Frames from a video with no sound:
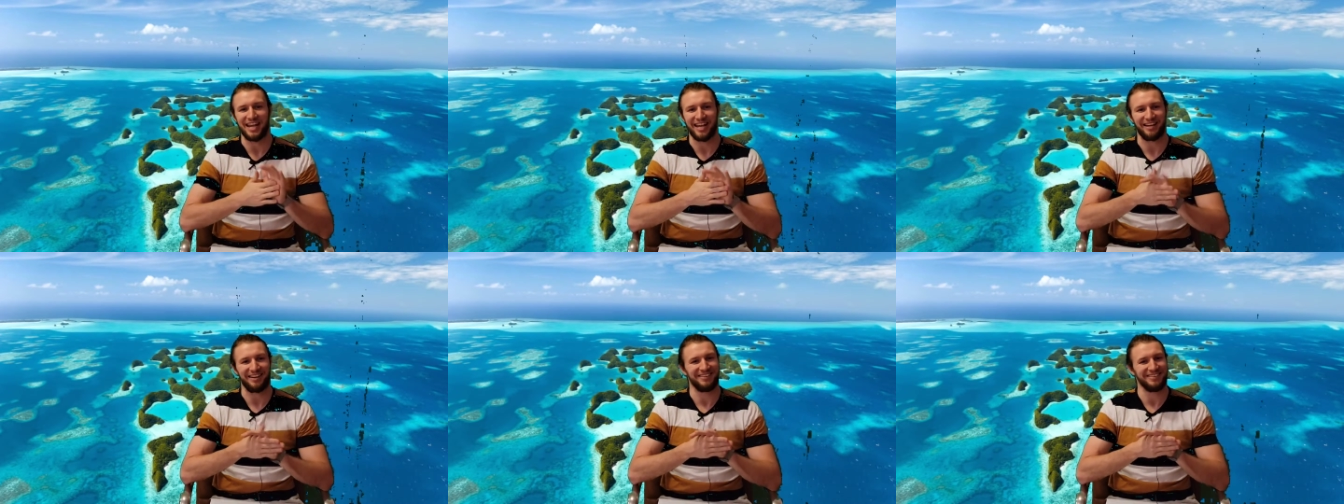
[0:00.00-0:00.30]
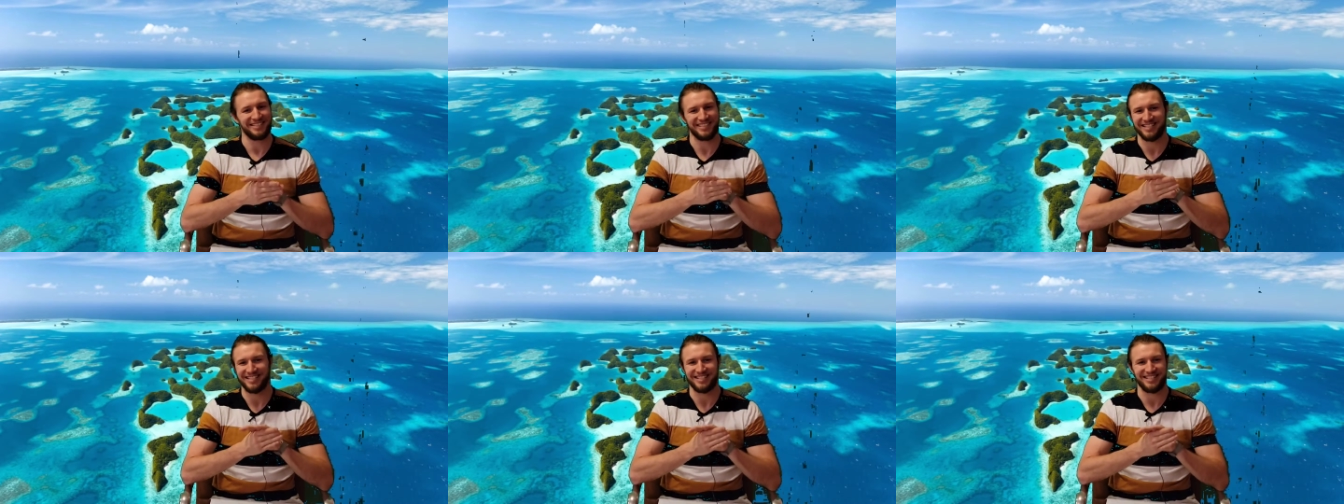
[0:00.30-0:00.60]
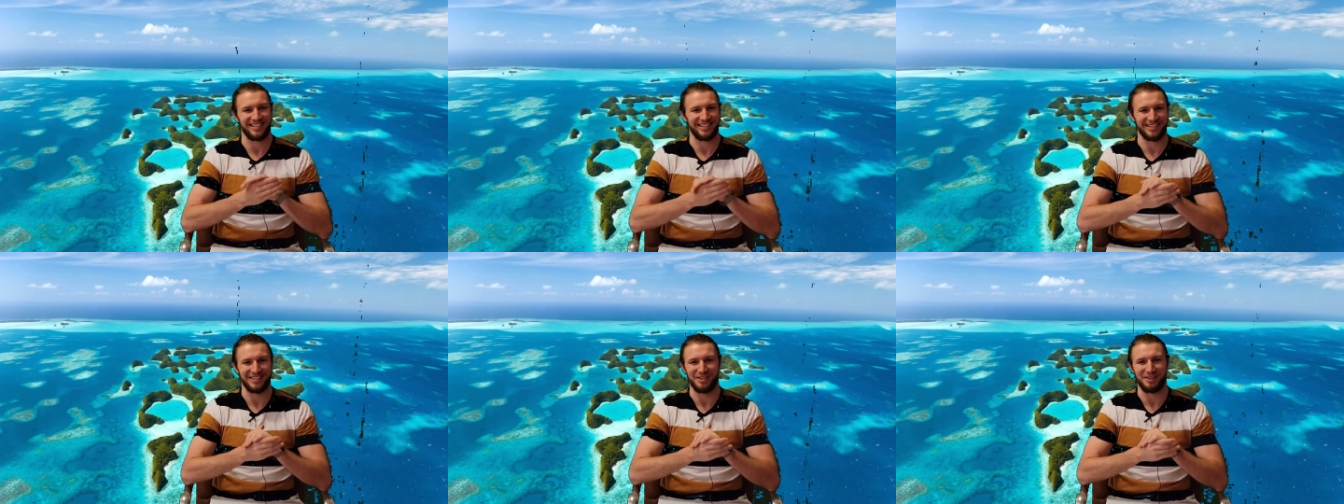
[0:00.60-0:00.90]
And it was
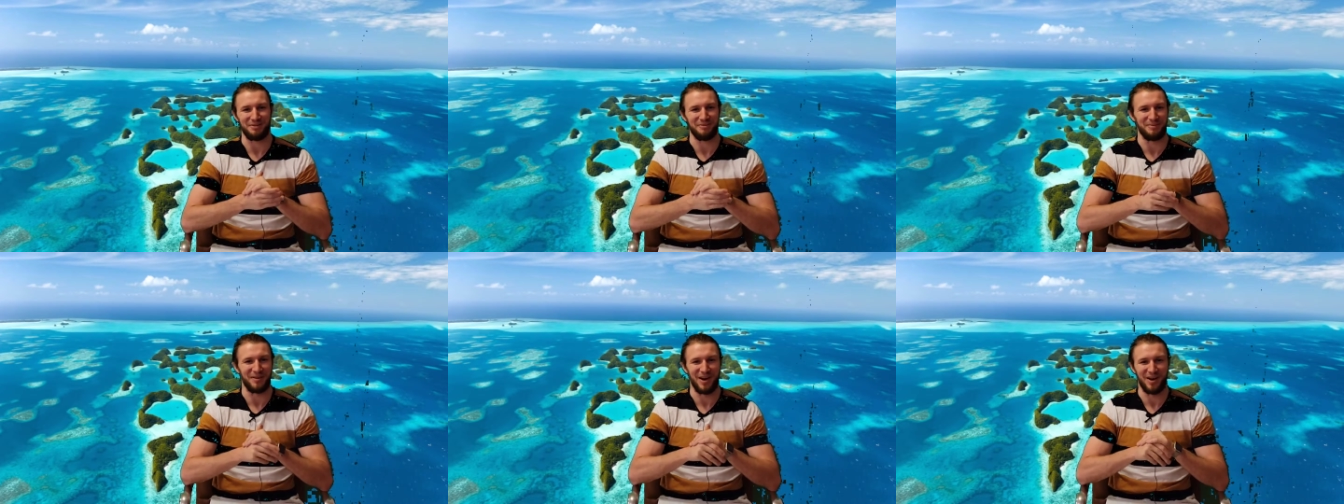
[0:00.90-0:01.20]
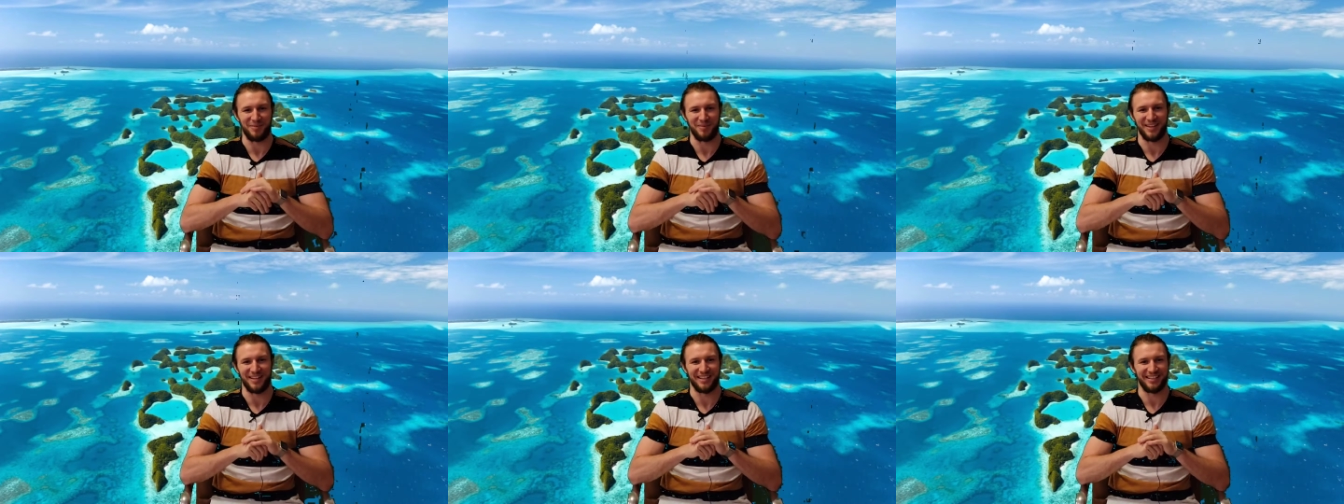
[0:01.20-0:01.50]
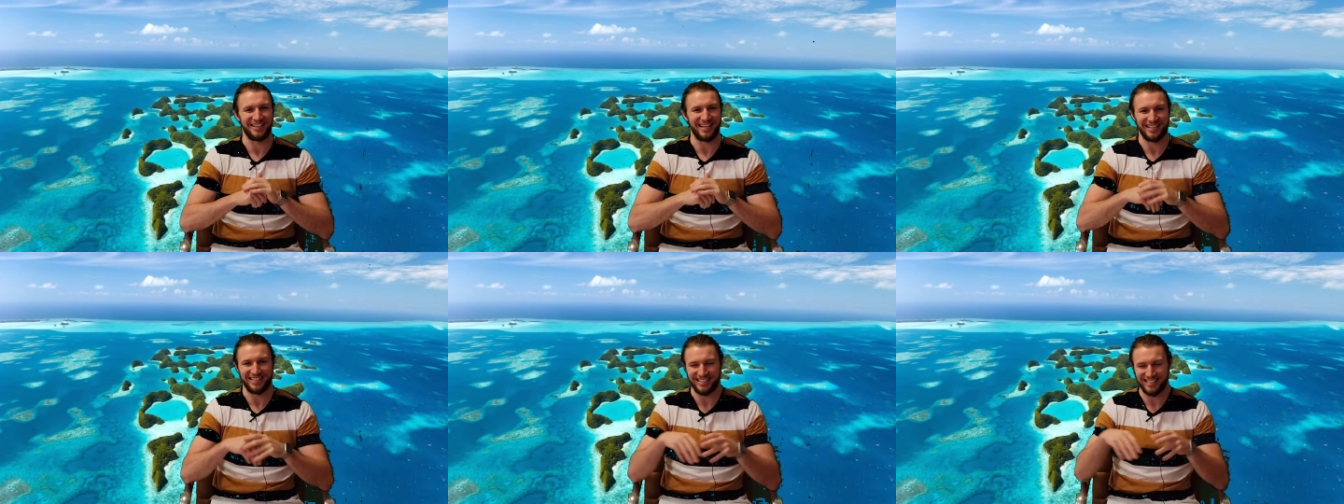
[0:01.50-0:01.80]
just a cute
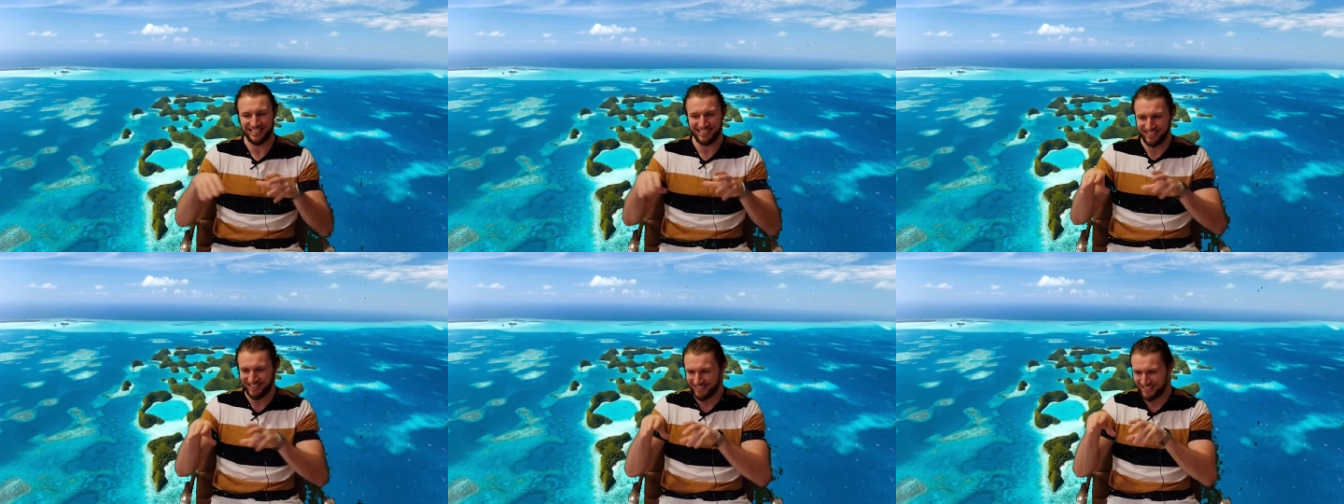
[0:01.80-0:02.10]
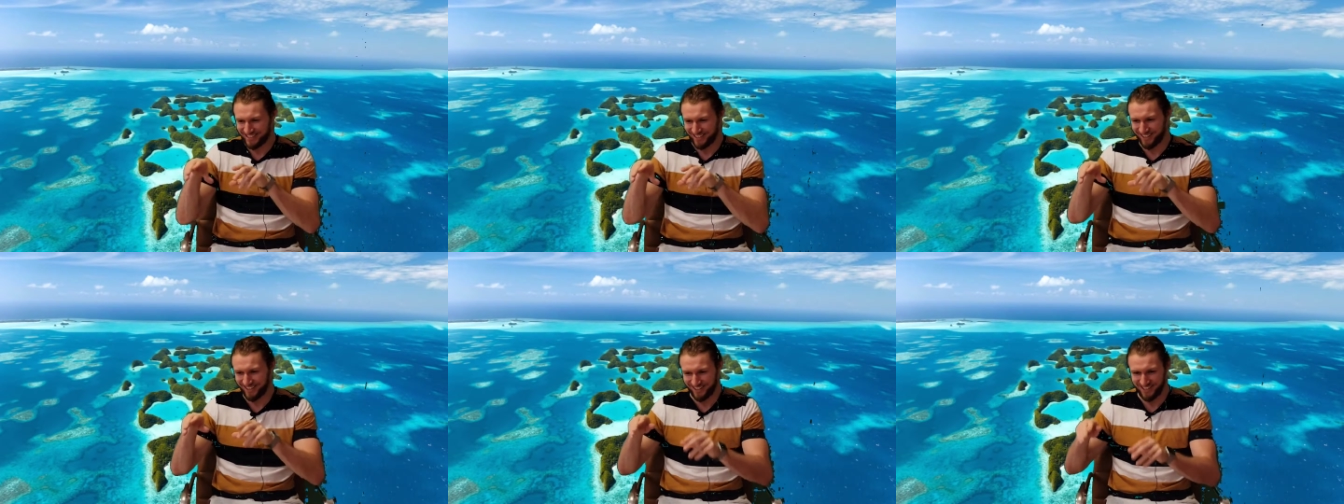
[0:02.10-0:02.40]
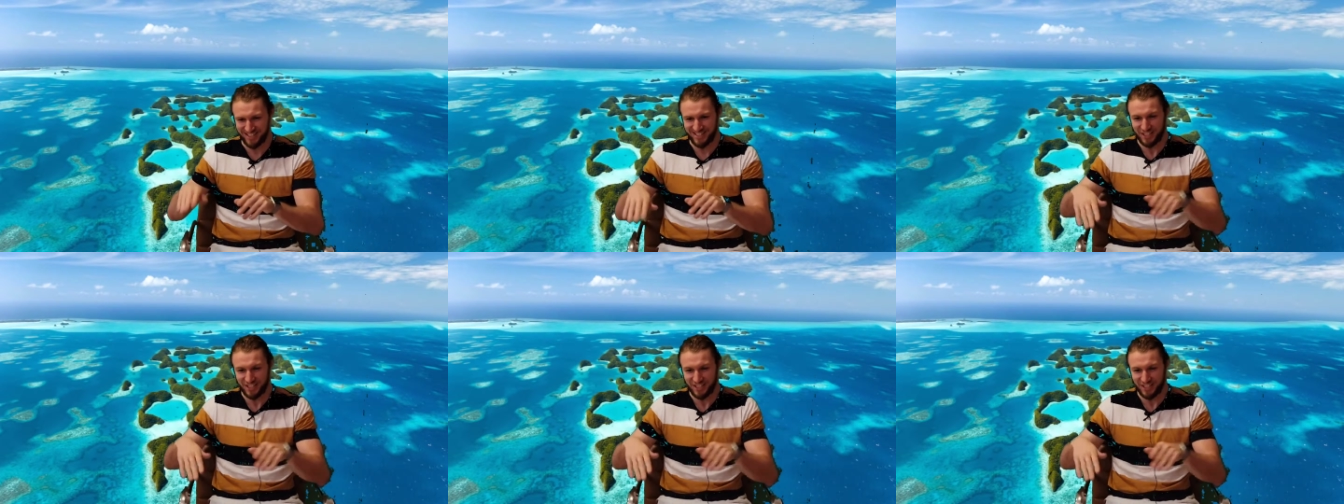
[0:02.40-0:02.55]
moment. Like these little turtles,